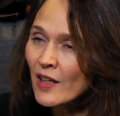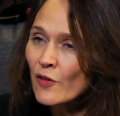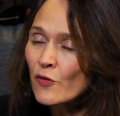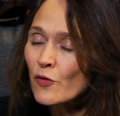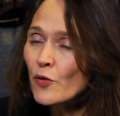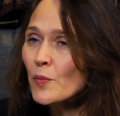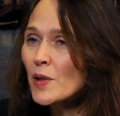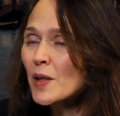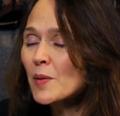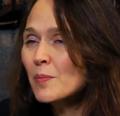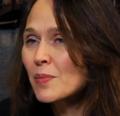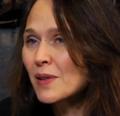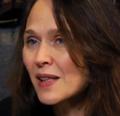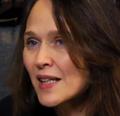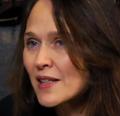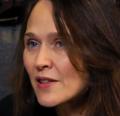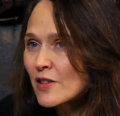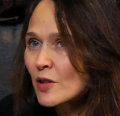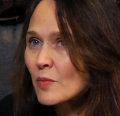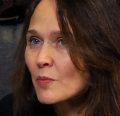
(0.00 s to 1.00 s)
For me,
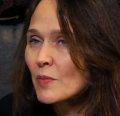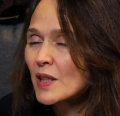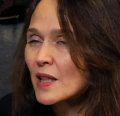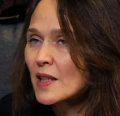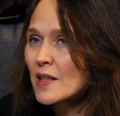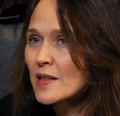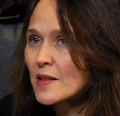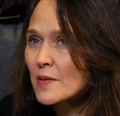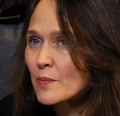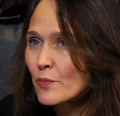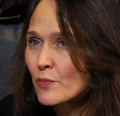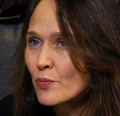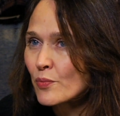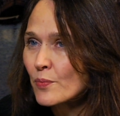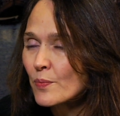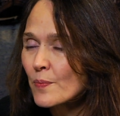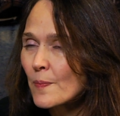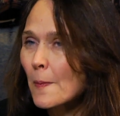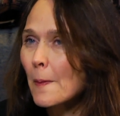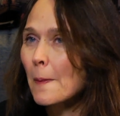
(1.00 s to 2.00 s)
blended means
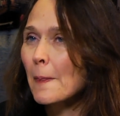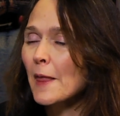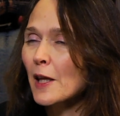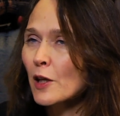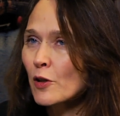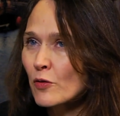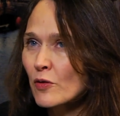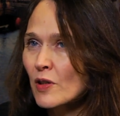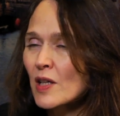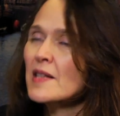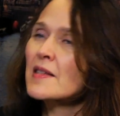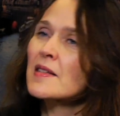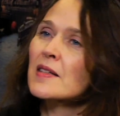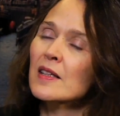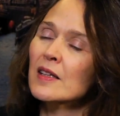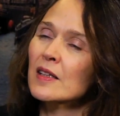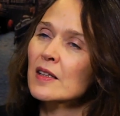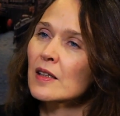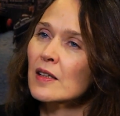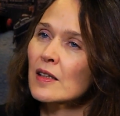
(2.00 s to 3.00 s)

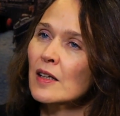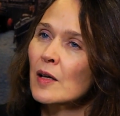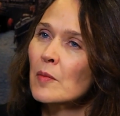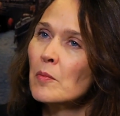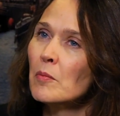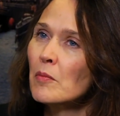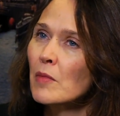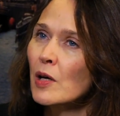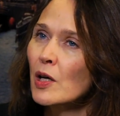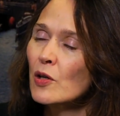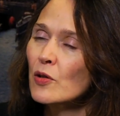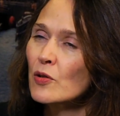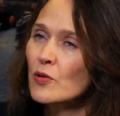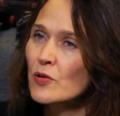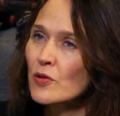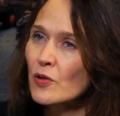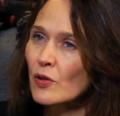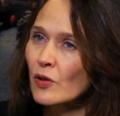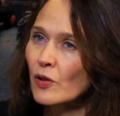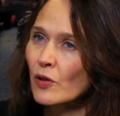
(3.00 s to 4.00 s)
creating a
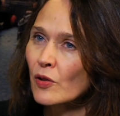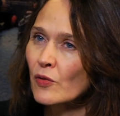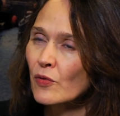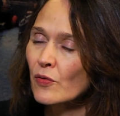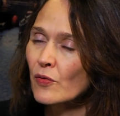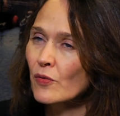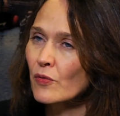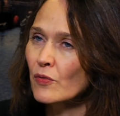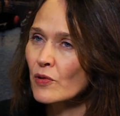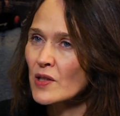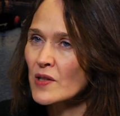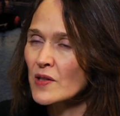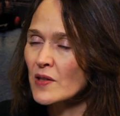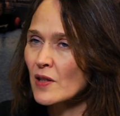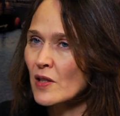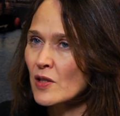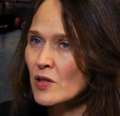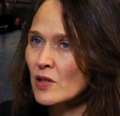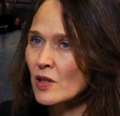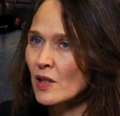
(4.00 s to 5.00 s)
mode of
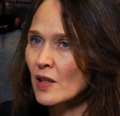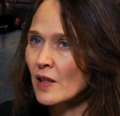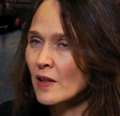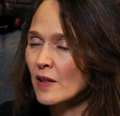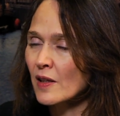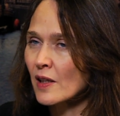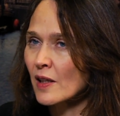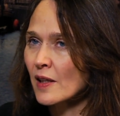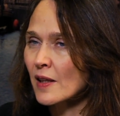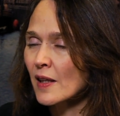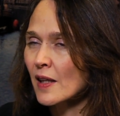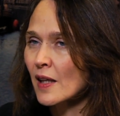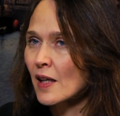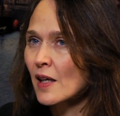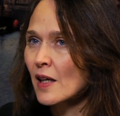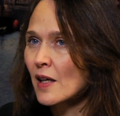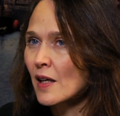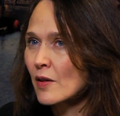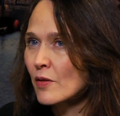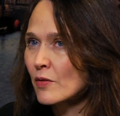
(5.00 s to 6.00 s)
researching that
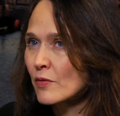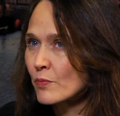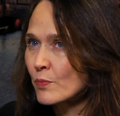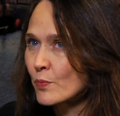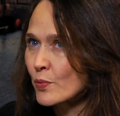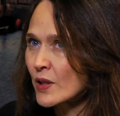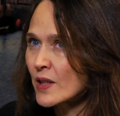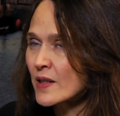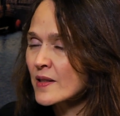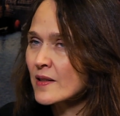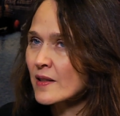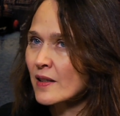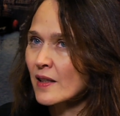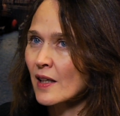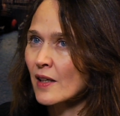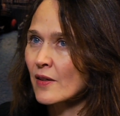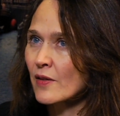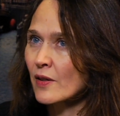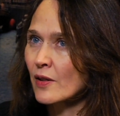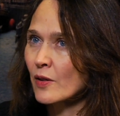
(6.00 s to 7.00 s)
brings
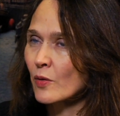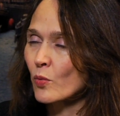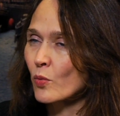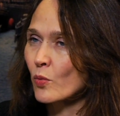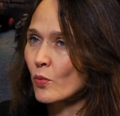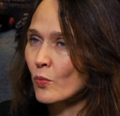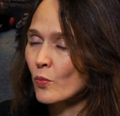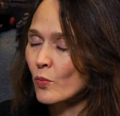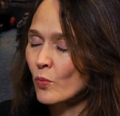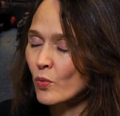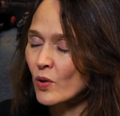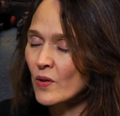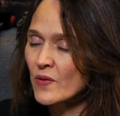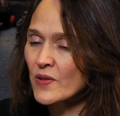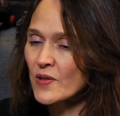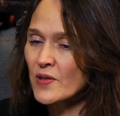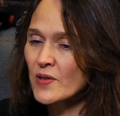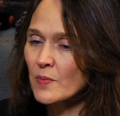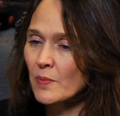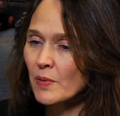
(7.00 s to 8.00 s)
together one
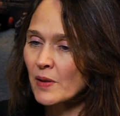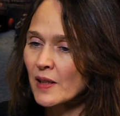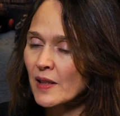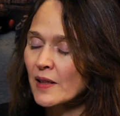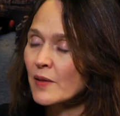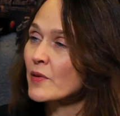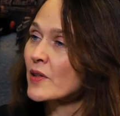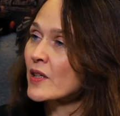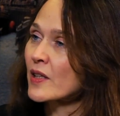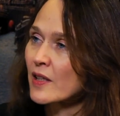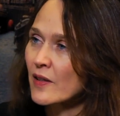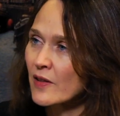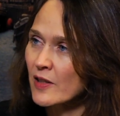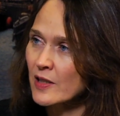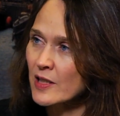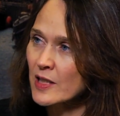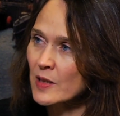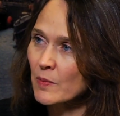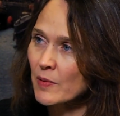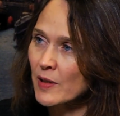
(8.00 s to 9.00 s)
discipline with another
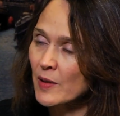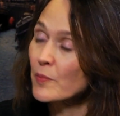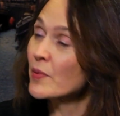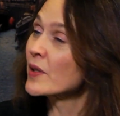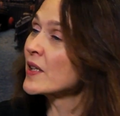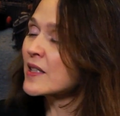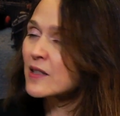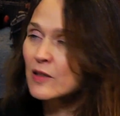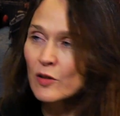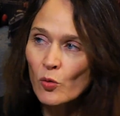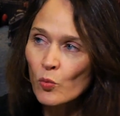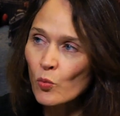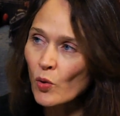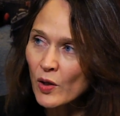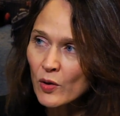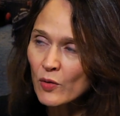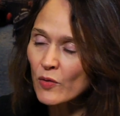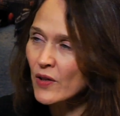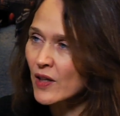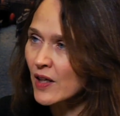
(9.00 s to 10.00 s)
discipline, but is not
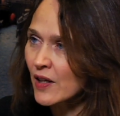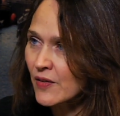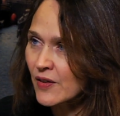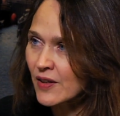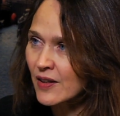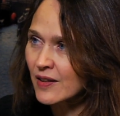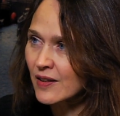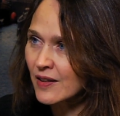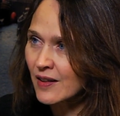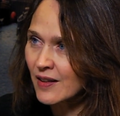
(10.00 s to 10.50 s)
one or the other.